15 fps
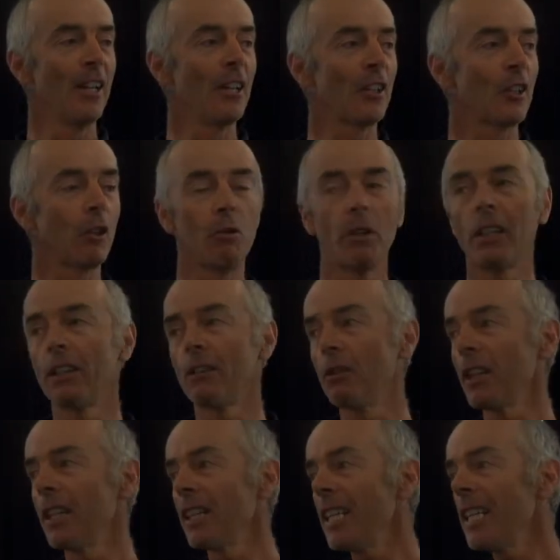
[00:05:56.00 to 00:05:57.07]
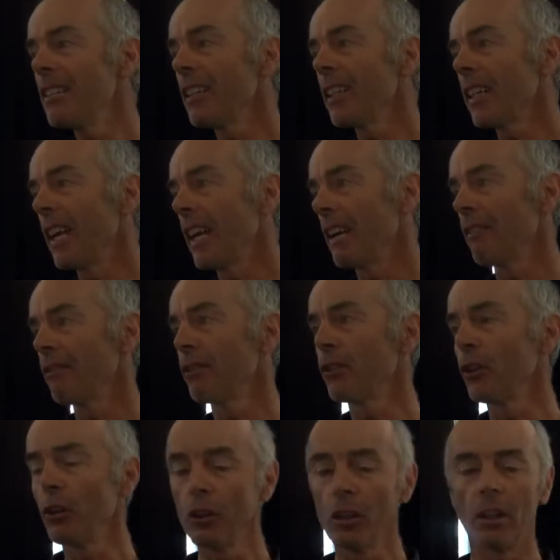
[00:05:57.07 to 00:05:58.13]
So we could easily have
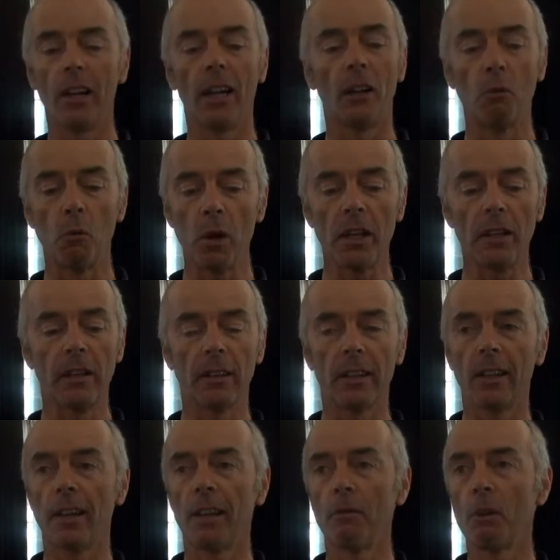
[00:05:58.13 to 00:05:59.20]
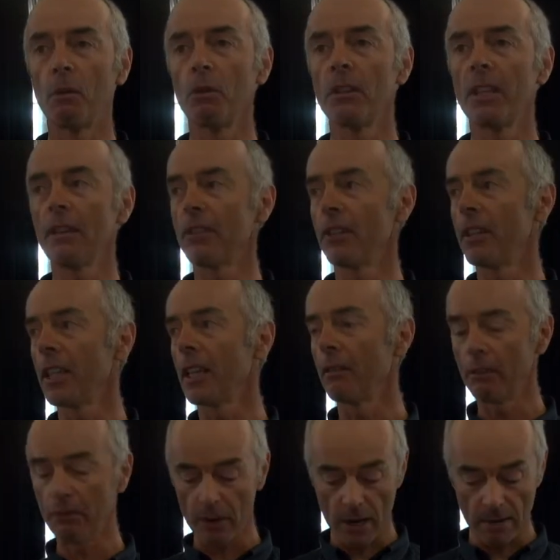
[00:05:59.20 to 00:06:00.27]
solar and wind, and we wouldn't have to dig up
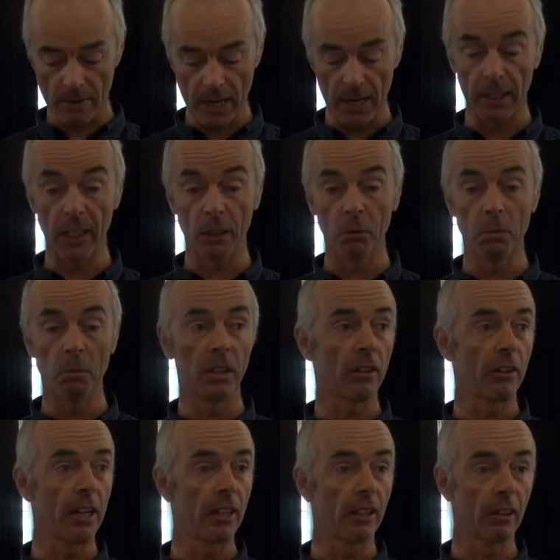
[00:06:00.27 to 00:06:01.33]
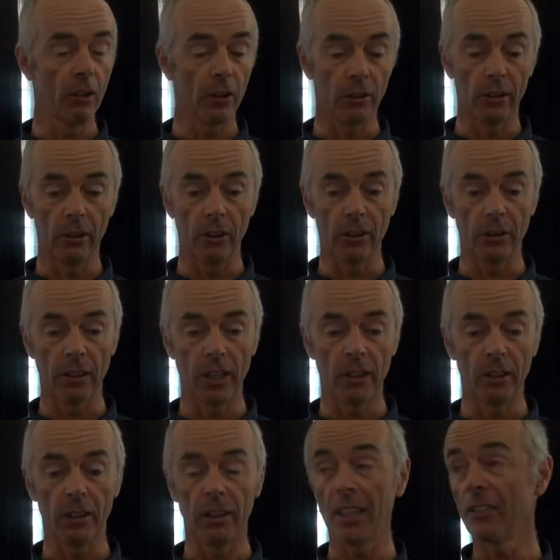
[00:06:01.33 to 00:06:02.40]
the farmland, and we'd be creating lots and lots of
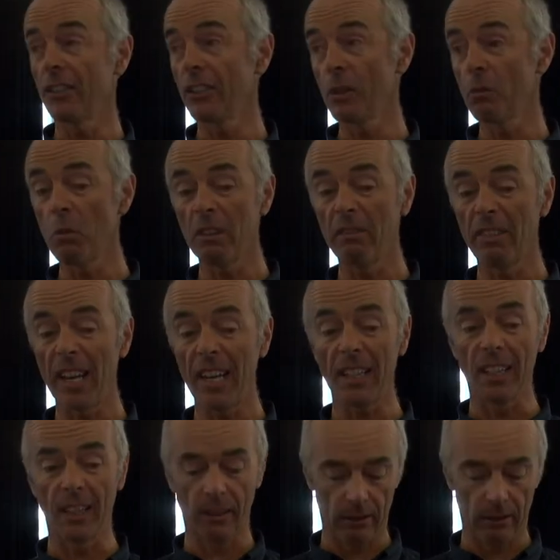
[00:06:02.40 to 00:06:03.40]
energy. That's just in one valley.